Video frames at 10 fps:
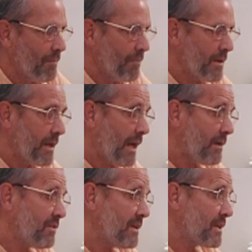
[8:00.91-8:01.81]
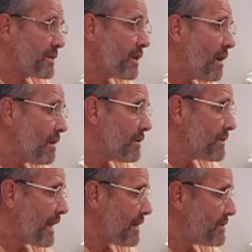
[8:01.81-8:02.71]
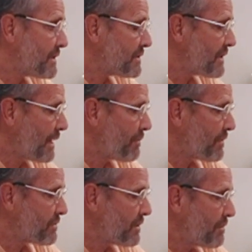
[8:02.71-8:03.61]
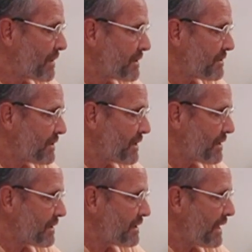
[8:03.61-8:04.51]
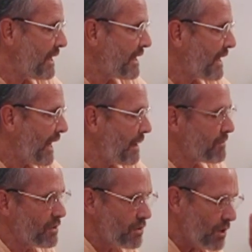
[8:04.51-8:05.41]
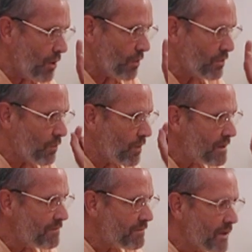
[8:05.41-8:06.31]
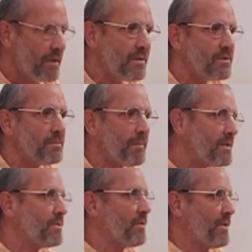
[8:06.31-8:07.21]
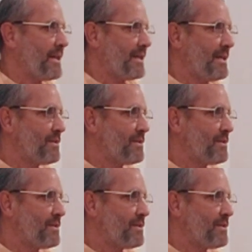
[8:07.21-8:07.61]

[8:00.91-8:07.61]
But as an adult, as a disciple of Śrīla Bhakti Siddhanta, then he came to note one very special thing in